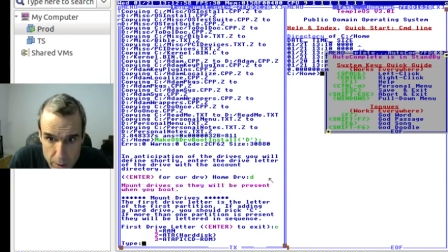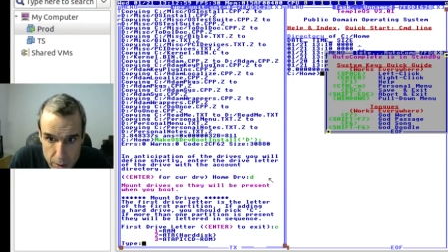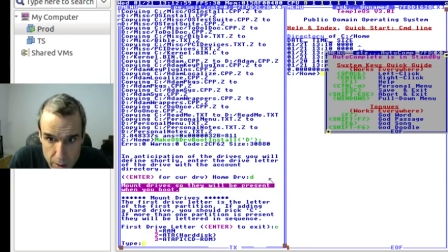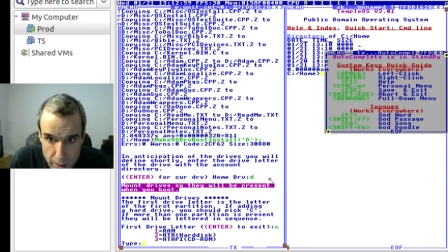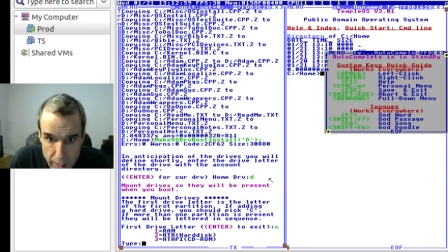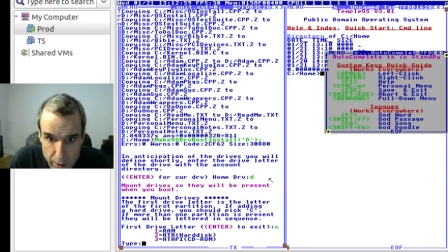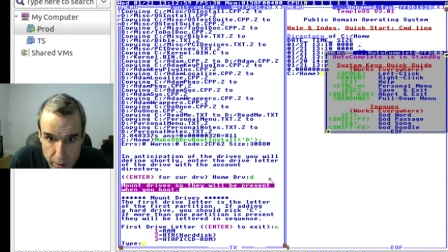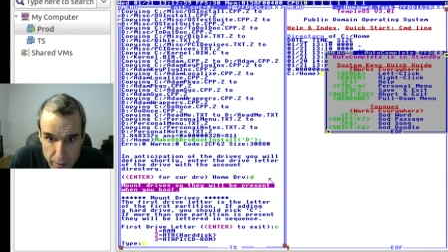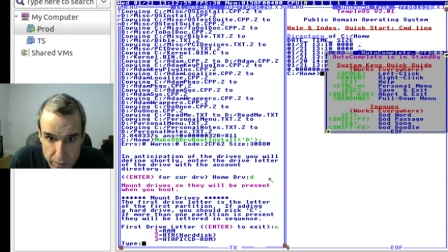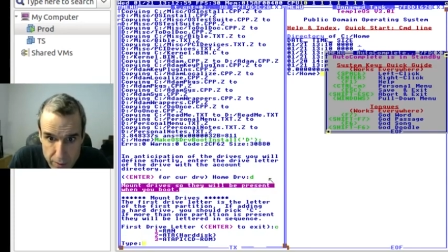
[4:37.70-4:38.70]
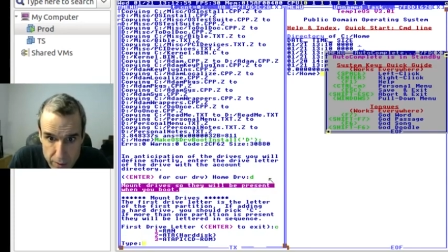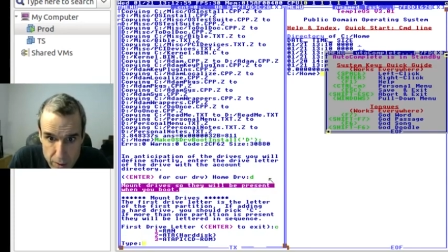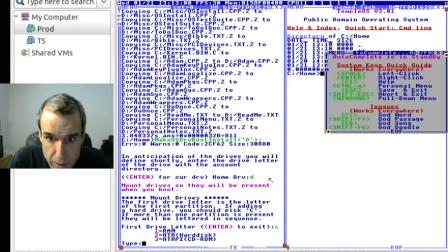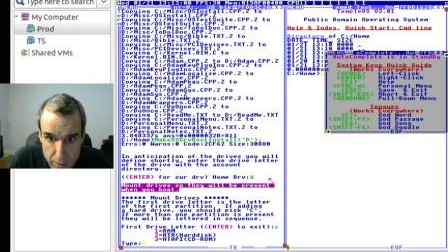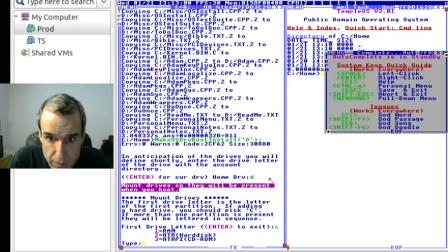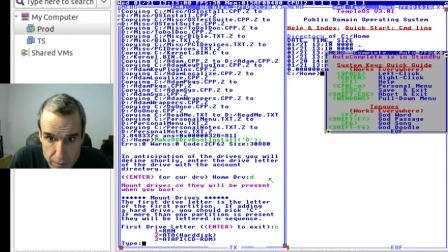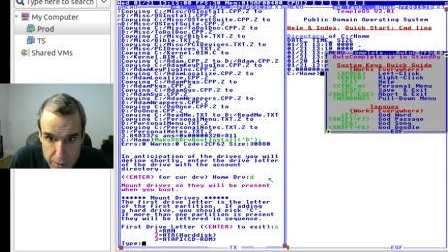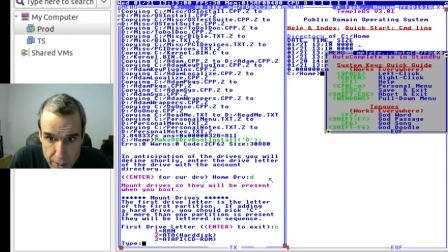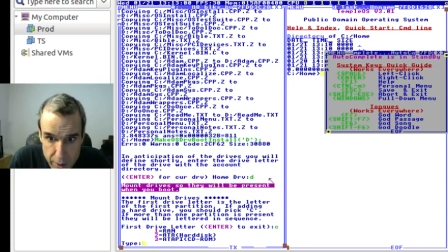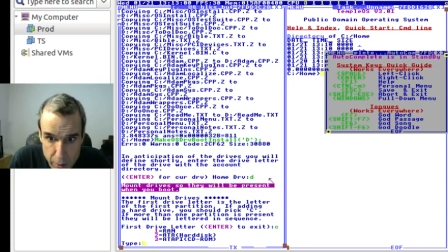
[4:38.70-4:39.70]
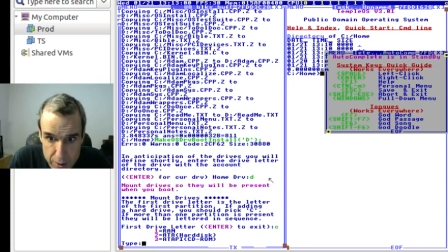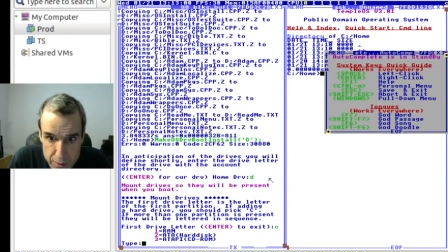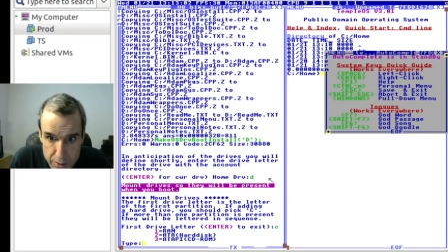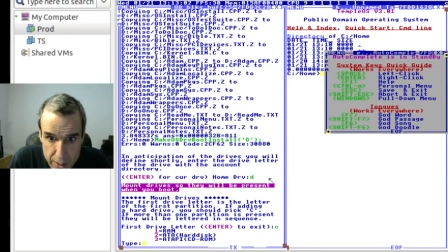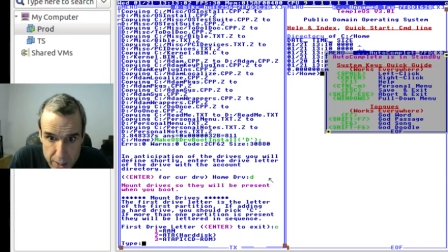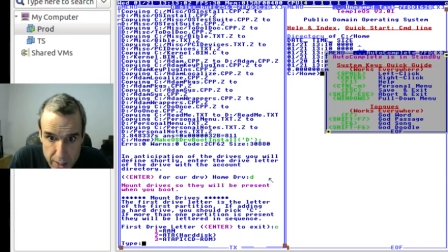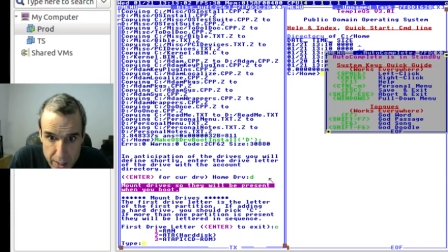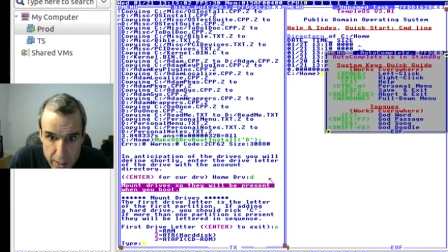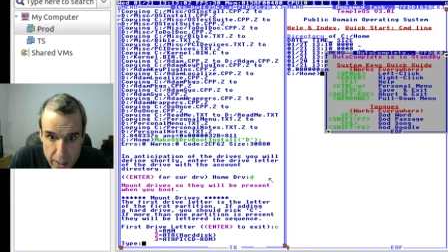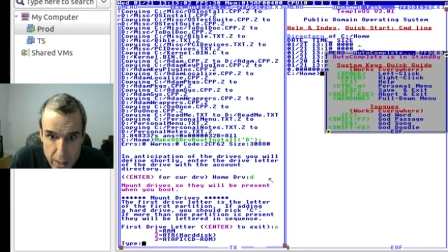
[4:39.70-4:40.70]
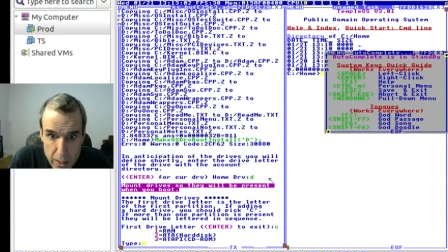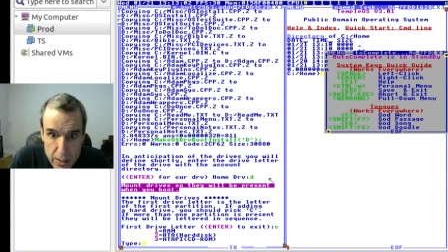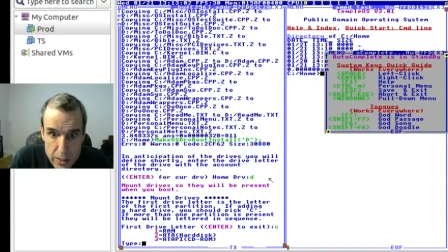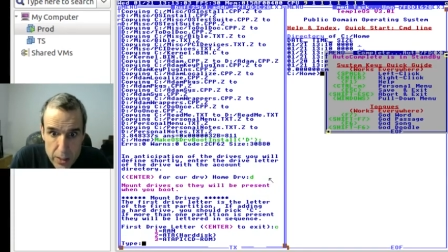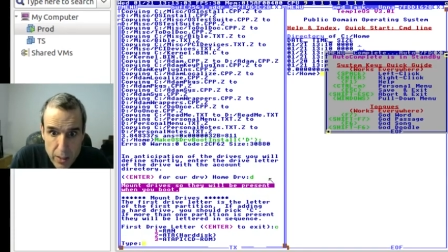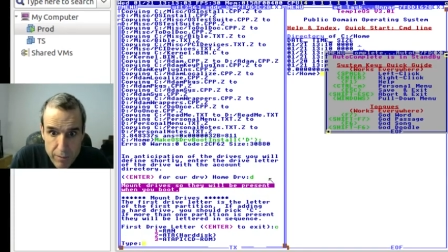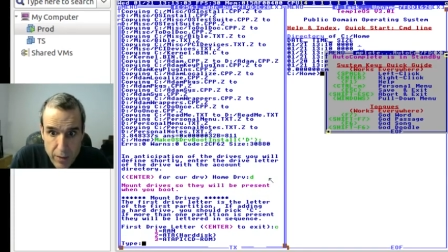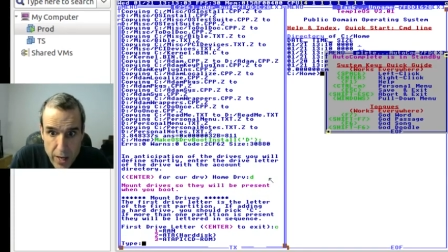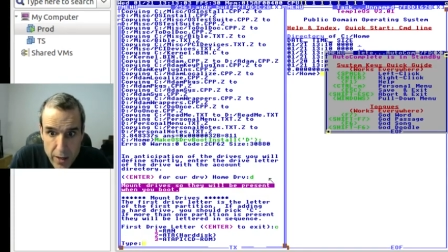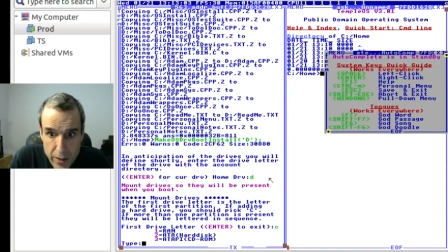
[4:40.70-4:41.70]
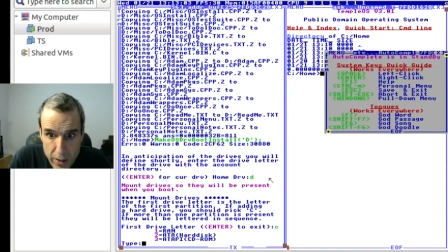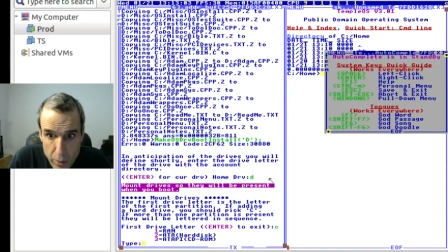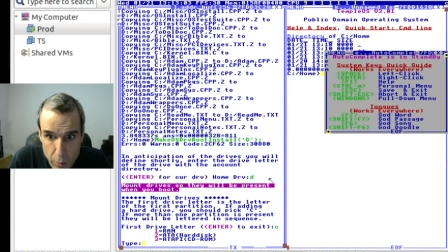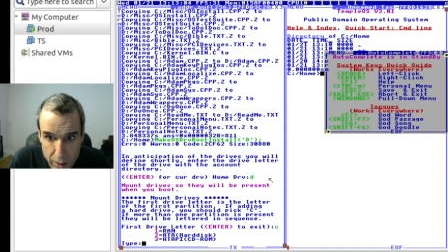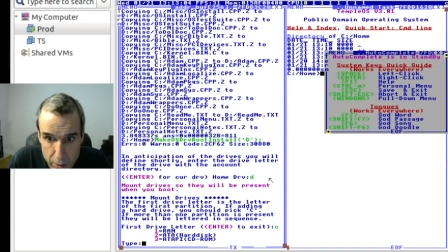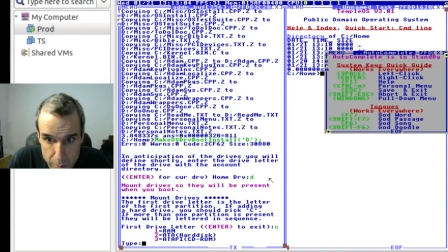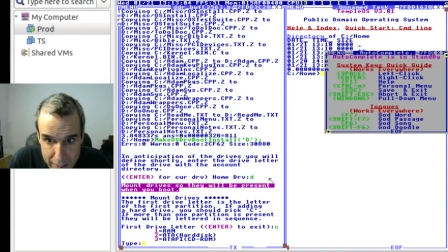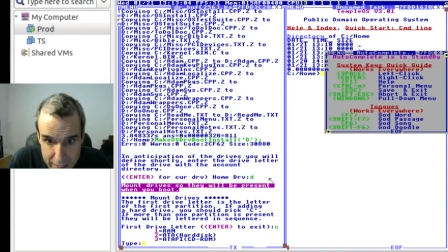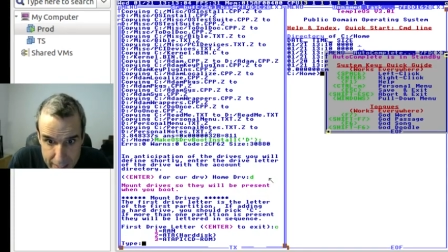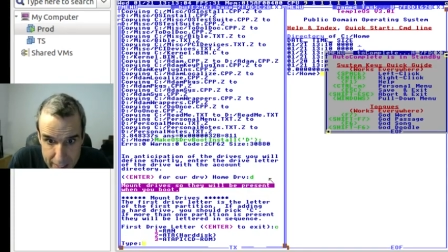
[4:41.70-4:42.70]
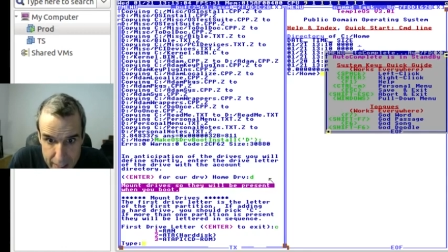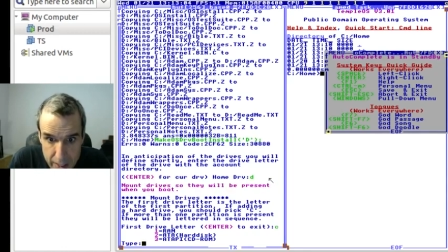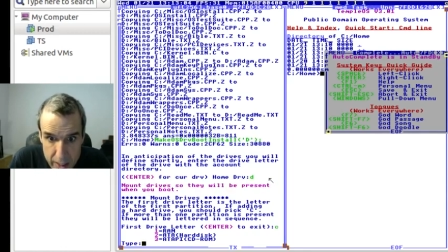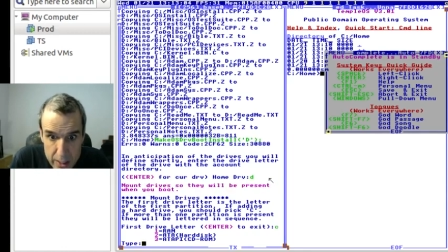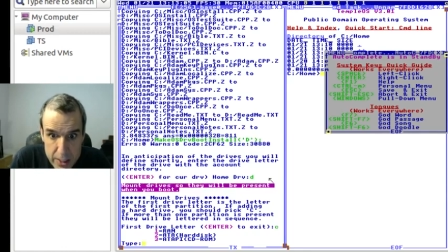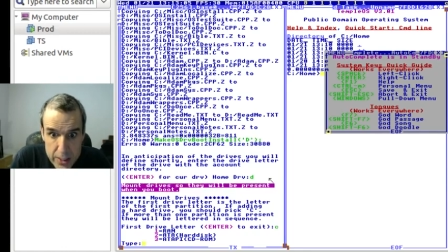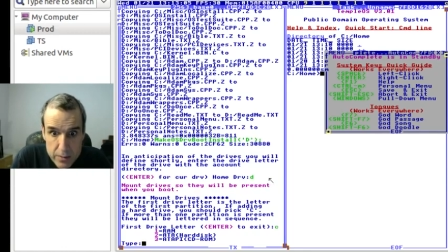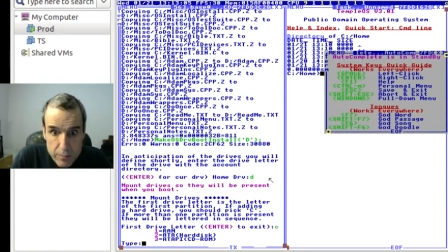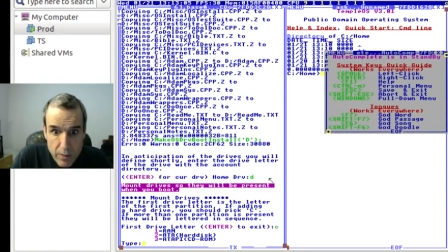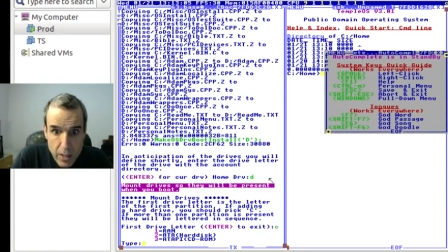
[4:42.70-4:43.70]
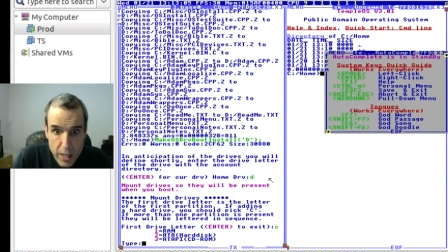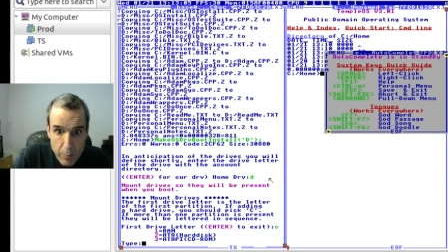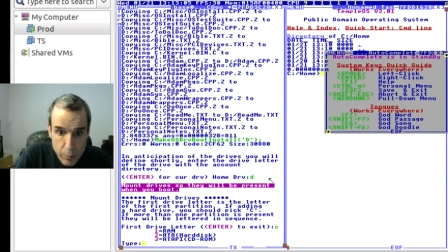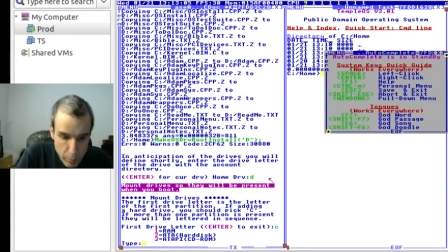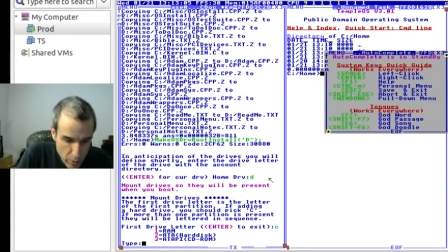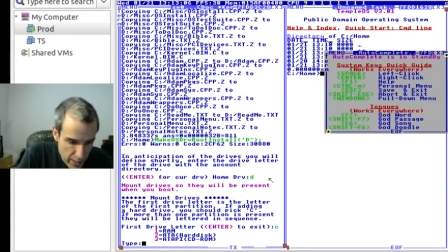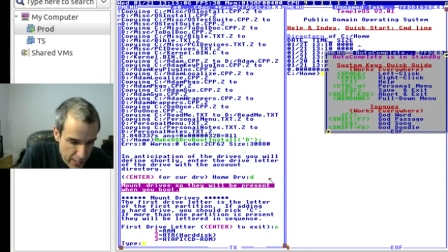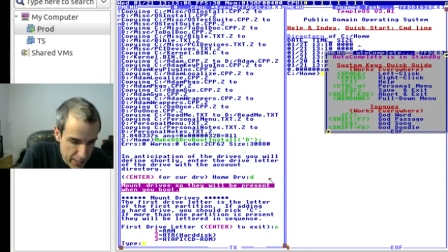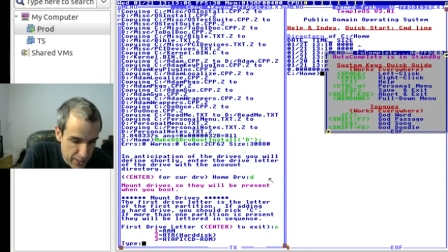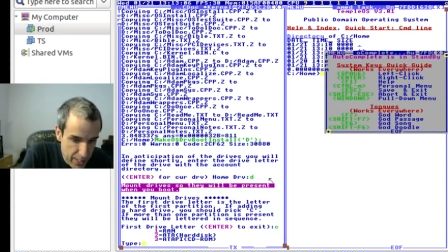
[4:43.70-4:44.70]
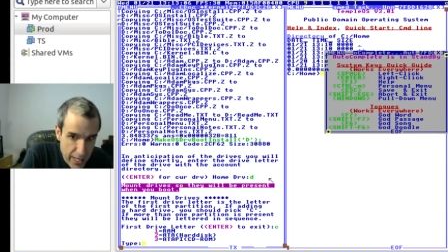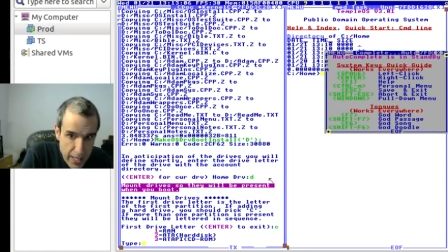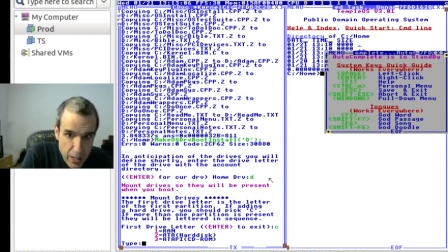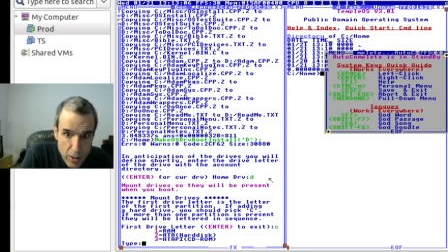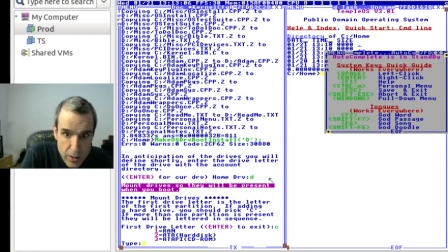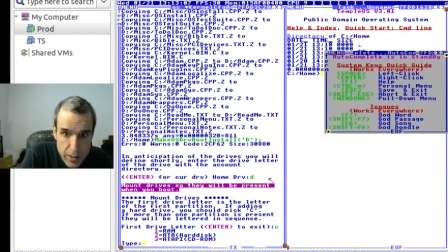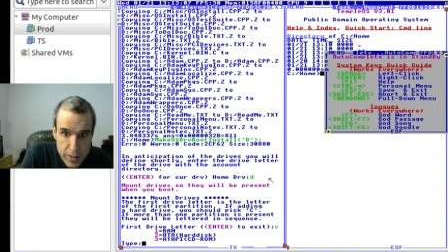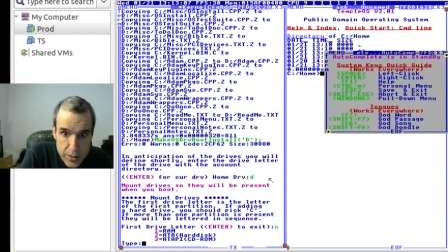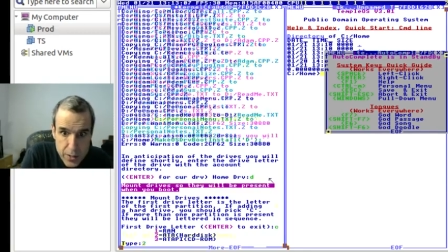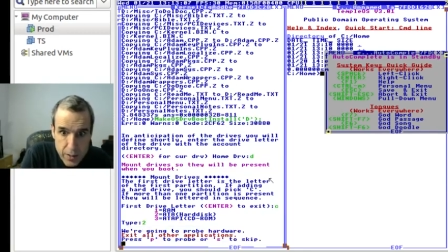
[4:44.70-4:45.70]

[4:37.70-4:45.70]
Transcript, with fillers: letter of the sequence CD. If you had another one, it would be E. And we want ATA, hard disk,